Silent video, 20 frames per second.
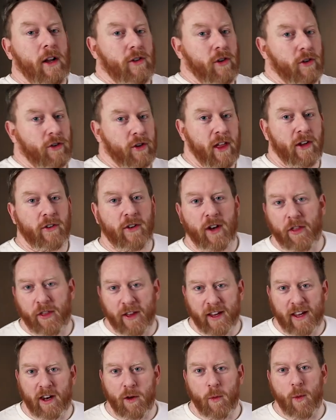just so there's
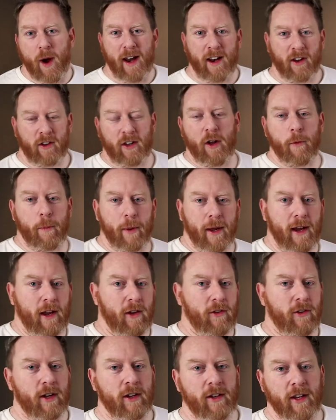nothing in the way and it's a little bit
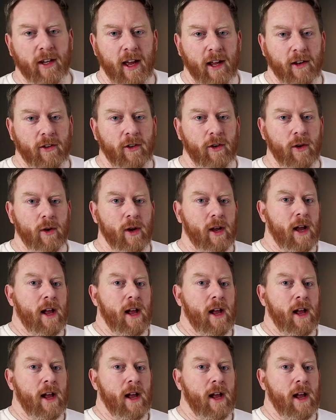easier to get to.